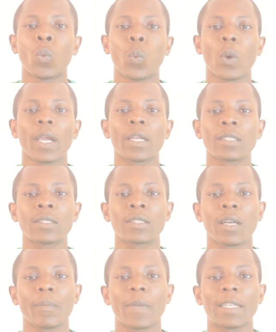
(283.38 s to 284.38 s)
when
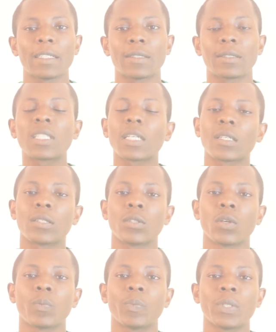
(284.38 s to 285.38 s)
somebody takes
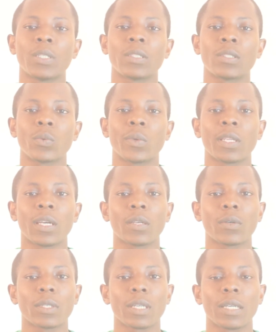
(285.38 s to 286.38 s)
your PC without
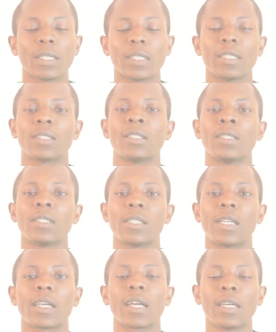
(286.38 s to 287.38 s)
your knowledge,
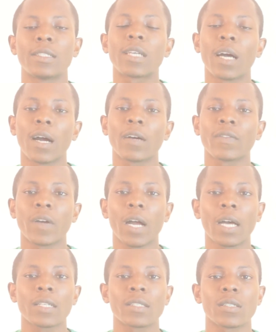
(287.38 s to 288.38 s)
they can't have
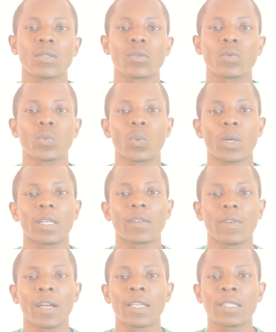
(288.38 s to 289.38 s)
access to
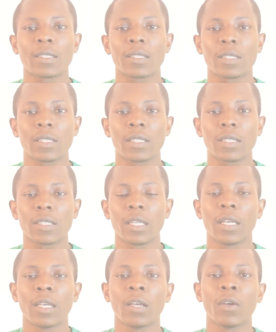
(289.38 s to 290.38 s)
whatever is in it.
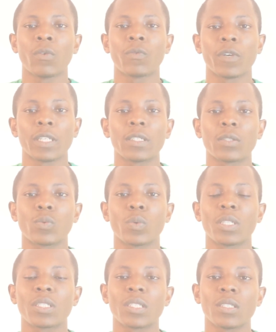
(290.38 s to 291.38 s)
For this
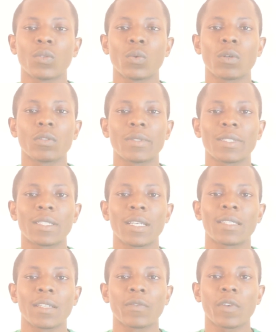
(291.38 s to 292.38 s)
reason, you want to
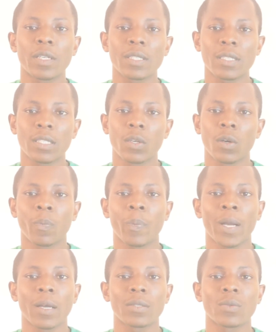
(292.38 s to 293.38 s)
set a very secured
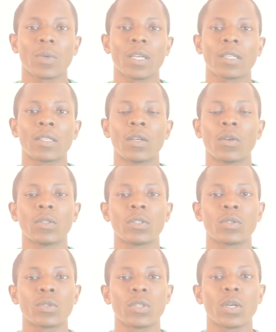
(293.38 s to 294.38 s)
password
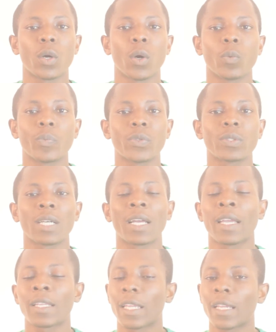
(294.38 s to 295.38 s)
to your computer
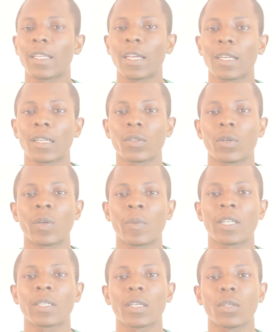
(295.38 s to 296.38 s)
and any other
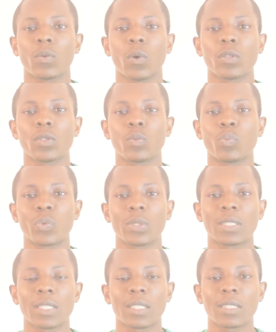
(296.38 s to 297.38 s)
document that you want to
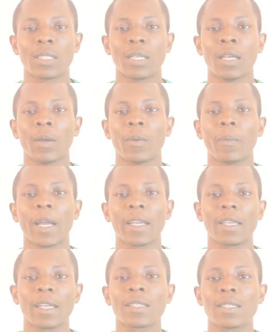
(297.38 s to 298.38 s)
protect. My
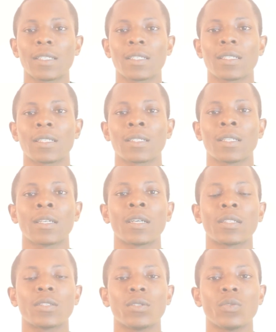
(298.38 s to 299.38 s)
guess is
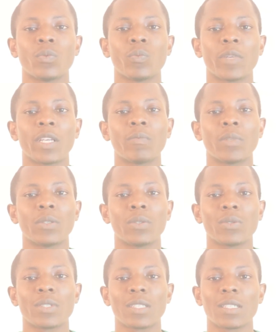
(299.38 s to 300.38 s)
that you may be
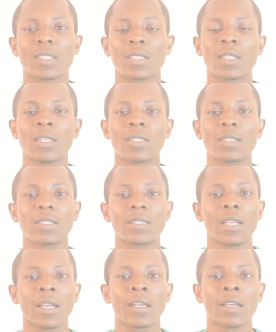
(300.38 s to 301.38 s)
using
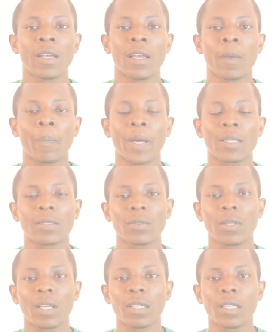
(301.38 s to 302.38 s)
a
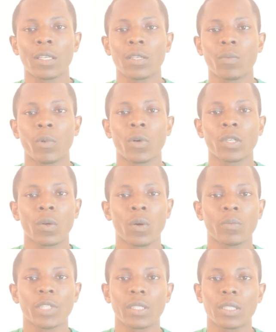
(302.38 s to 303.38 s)
particular keyboard
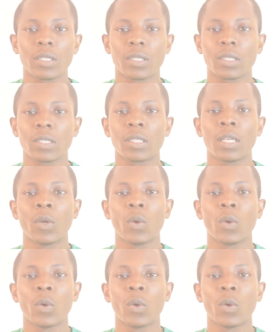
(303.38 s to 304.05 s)
combination